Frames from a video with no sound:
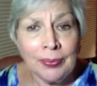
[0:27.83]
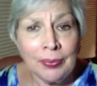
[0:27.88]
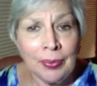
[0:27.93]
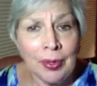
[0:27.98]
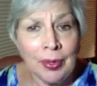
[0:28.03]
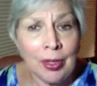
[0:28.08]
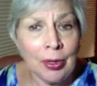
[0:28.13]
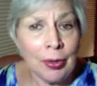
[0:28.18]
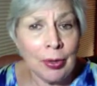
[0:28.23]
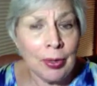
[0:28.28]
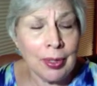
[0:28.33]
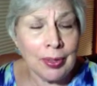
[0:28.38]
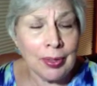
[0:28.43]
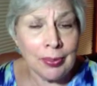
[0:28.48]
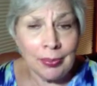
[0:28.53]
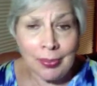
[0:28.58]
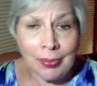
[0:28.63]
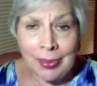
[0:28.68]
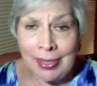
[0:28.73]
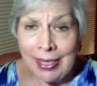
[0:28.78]
You can
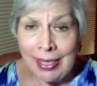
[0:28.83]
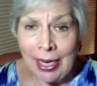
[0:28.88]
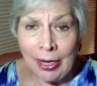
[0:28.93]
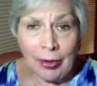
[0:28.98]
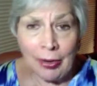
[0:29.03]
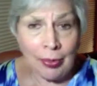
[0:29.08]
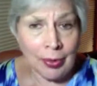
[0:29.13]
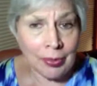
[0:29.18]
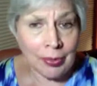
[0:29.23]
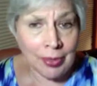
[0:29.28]
set your own